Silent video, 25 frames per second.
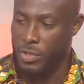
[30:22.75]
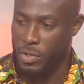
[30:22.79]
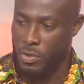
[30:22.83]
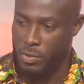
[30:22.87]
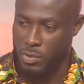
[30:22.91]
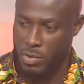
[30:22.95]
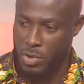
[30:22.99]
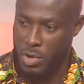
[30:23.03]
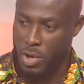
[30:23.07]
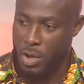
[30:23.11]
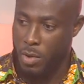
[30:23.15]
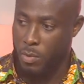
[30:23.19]

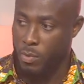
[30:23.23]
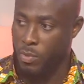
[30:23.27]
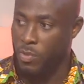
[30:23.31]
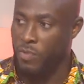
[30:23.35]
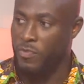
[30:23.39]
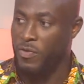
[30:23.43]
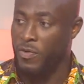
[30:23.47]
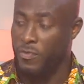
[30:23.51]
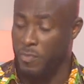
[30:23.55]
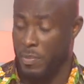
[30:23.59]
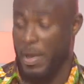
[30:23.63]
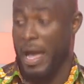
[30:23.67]
So
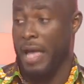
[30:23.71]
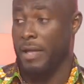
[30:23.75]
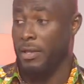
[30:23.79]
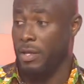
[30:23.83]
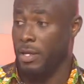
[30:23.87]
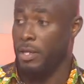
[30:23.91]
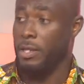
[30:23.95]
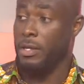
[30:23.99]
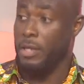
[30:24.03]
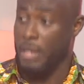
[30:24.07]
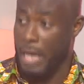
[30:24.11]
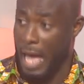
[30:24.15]
moving back,
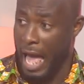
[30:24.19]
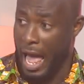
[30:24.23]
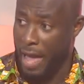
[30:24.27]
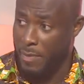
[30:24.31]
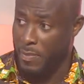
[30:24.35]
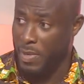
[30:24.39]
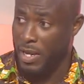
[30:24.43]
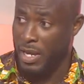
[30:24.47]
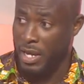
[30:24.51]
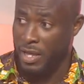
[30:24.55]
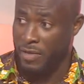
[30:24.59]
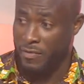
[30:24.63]

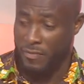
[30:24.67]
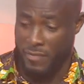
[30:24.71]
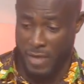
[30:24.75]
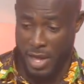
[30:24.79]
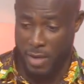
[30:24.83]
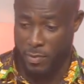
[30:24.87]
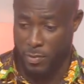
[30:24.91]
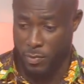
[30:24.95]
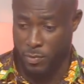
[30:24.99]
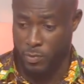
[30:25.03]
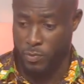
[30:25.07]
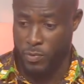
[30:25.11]
I believe,
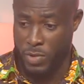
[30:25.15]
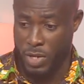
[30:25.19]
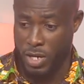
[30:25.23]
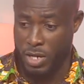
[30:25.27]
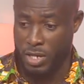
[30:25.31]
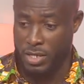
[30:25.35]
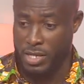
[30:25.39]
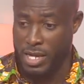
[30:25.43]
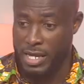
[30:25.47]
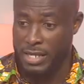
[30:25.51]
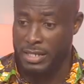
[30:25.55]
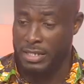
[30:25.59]
and
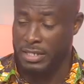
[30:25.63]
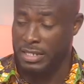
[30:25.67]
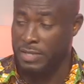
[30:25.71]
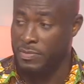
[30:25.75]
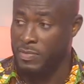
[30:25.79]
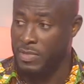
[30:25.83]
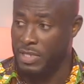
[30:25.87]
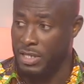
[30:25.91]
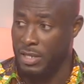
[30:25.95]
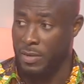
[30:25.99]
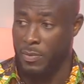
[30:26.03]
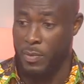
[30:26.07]
we the
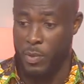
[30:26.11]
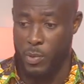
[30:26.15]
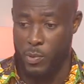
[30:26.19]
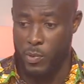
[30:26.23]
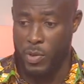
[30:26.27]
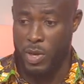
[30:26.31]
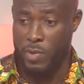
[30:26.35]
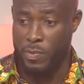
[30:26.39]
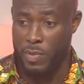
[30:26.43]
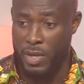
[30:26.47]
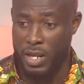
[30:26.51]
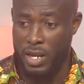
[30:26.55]
team,
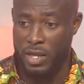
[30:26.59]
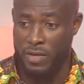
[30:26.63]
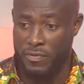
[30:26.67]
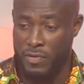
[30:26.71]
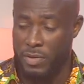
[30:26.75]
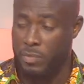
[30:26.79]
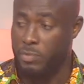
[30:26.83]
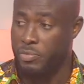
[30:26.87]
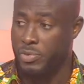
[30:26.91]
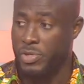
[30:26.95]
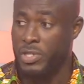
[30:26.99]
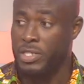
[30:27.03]
we
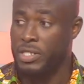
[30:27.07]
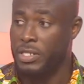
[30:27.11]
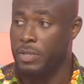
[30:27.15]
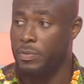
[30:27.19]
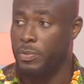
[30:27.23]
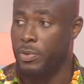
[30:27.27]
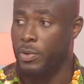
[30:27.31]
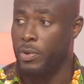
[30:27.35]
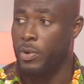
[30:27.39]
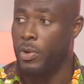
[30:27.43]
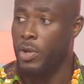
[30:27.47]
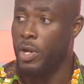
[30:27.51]
believe in
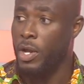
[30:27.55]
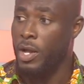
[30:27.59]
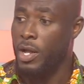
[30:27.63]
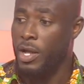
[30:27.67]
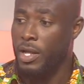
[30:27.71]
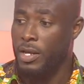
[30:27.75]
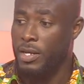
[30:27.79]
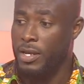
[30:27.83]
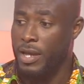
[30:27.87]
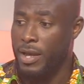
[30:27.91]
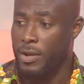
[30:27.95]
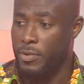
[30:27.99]
principle
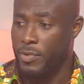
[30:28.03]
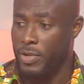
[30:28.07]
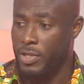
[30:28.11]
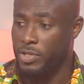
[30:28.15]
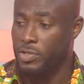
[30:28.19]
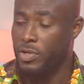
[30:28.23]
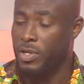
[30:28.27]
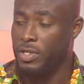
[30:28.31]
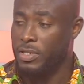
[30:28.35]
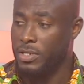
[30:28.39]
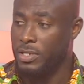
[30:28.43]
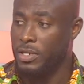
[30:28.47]
that
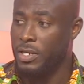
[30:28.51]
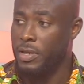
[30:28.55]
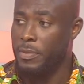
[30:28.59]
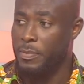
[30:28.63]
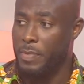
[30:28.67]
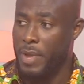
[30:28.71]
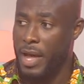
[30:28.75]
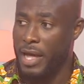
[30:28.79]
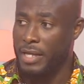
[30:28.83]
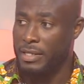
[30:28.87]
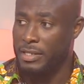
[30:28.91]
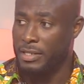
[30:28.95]
resourcing
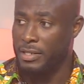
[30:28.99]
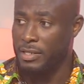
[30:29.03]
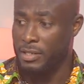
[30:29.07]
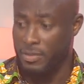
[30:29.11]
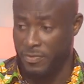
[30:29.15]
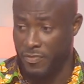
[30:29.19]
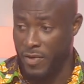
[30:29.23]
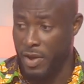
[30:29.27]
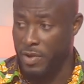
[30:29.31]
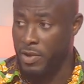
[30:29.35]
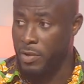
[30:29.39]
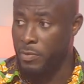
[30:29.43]
the party
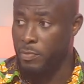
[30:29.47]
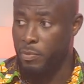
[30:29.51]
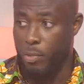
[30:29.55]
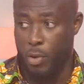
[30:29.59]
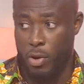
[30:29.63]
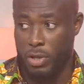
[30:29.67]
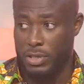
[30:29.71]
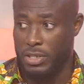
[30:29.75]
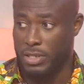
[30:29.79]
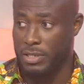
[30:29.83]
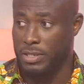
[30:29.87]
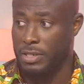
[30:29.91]
is very
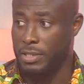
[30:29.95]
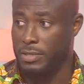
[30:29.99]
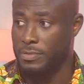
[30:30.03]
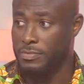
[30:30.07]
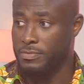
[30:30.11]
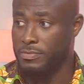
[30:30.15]
important.